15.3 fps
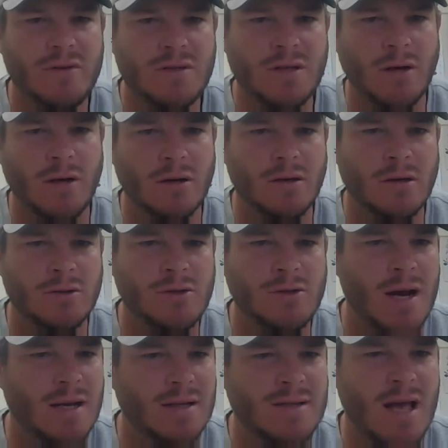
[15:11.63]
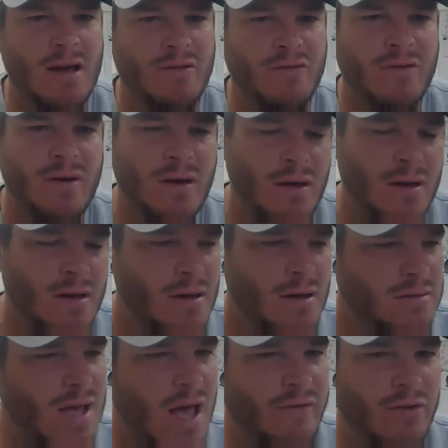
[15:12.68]
So you're you're trying to save
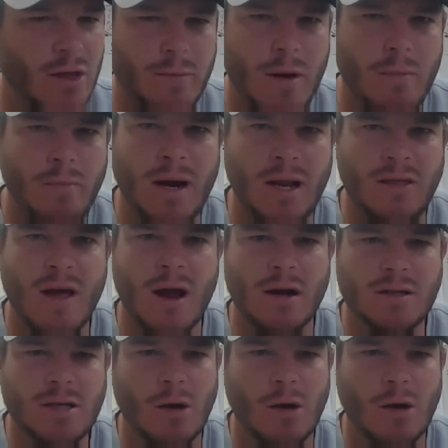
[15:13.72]
save a little bit money there.